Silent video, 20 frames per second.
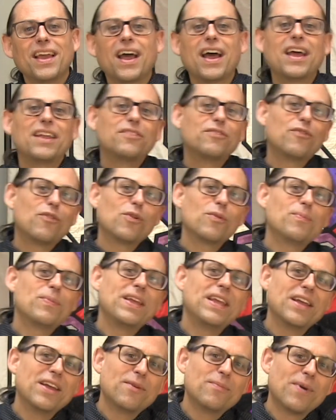At 4
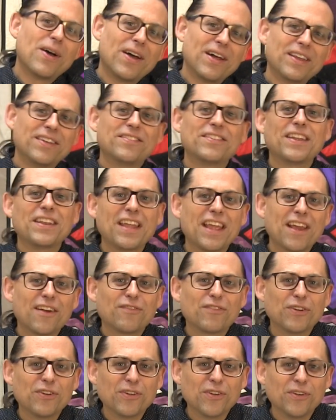p.m. on Sunday
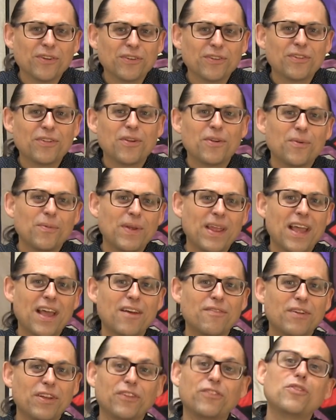afternoons, we
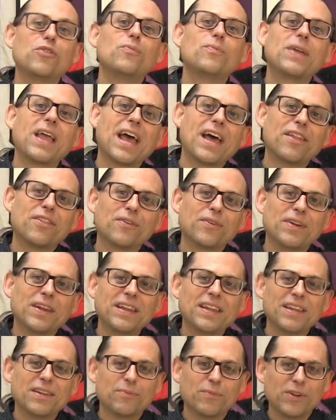have a Zoom
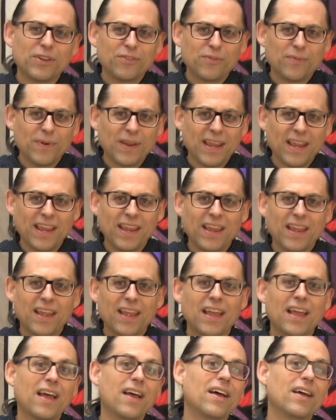gathering in which we
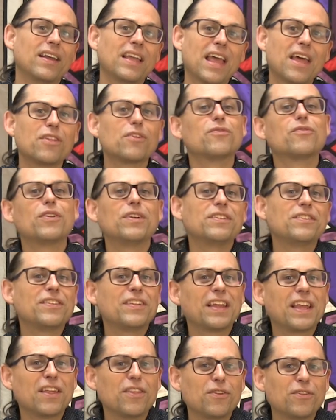gather friends
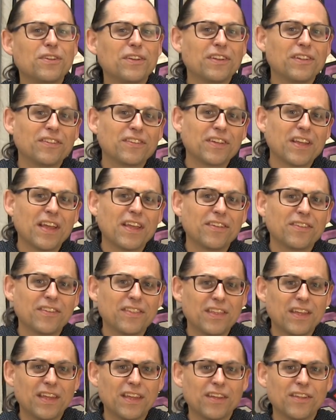together to discuss
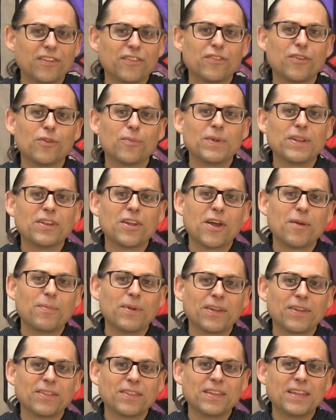the sermon
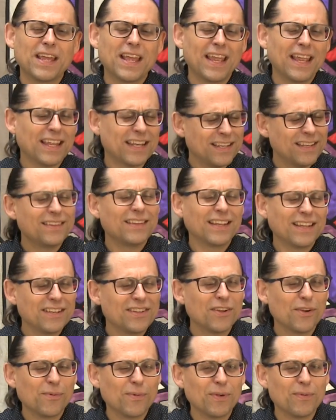topic of the day
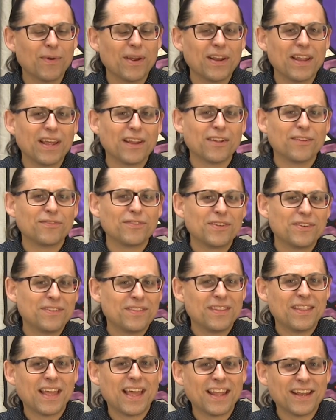until we run out of
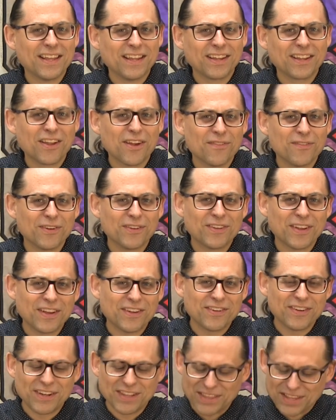that
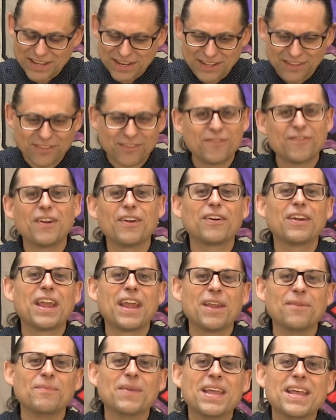conversation, and then it's fair
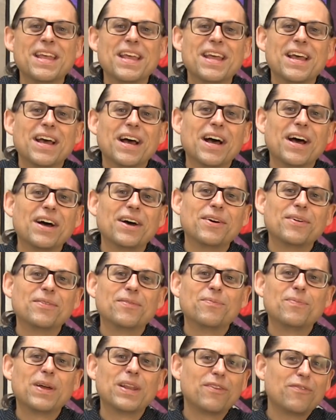game.
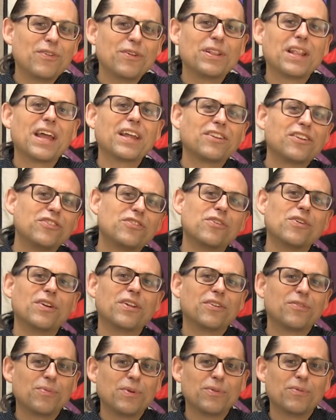But if you'd like to join
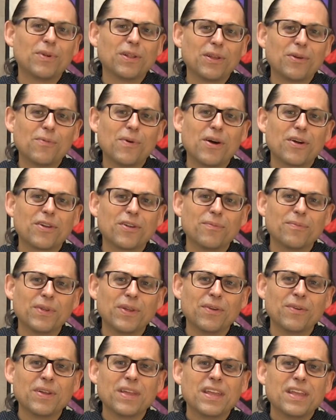us, we'd really welcome
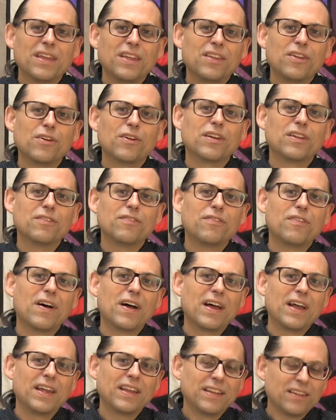you. You can
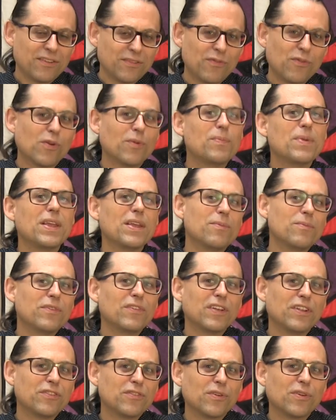find, it's 4 p.m.
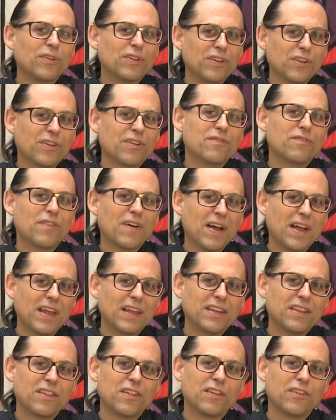Central, and you can
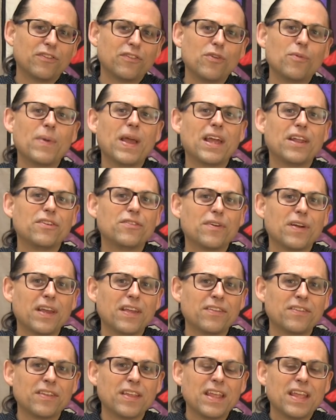find the Zoom
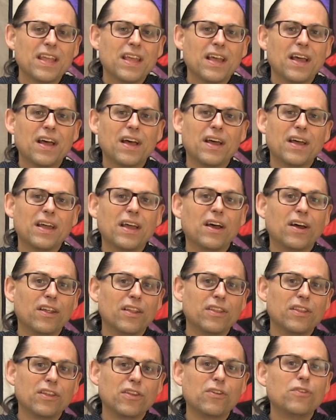address
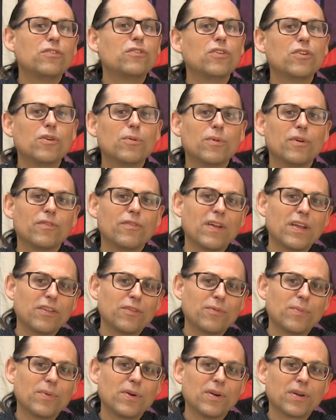on the YouTube or
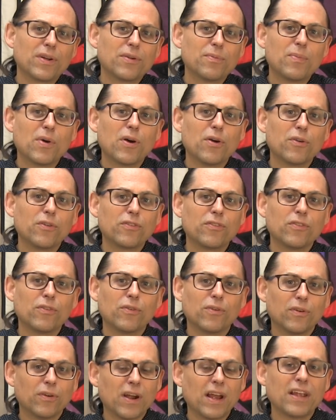Facebook post
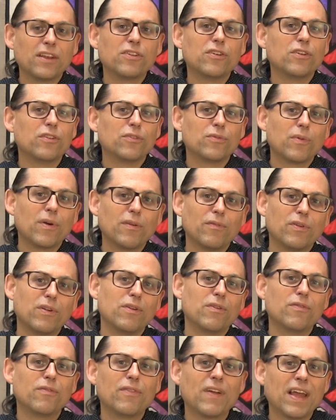or iTunes, wherever
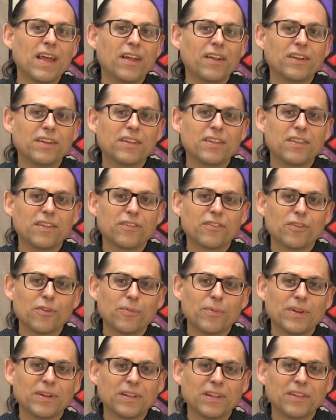you found this
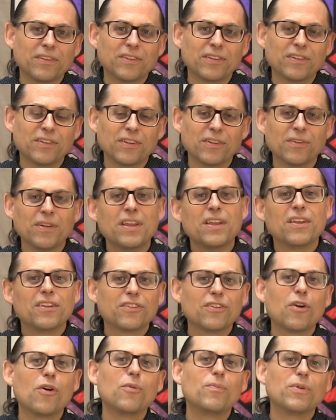sermon to listen to.
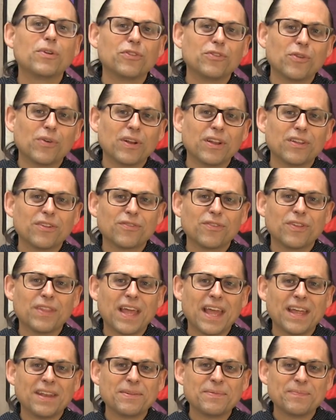So hope you'll join us for
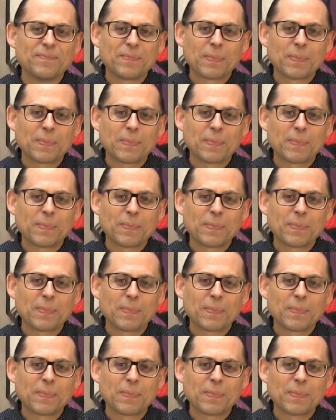that.